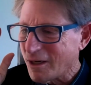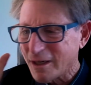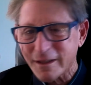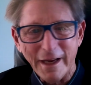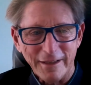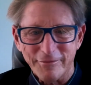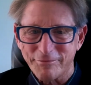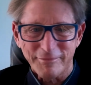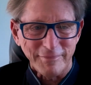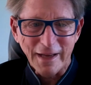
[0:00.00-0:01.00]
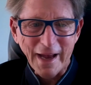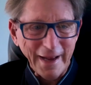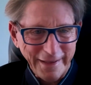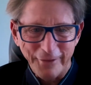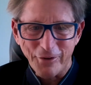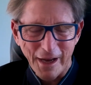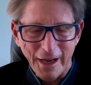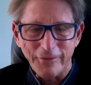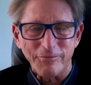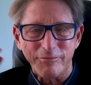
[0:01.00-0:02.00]
Like
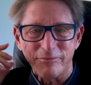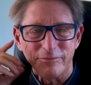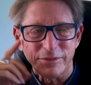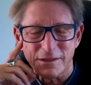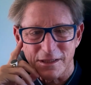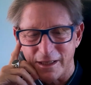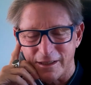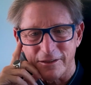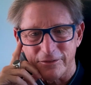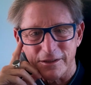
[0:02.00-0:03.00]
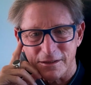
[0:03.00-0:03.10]
95% of us.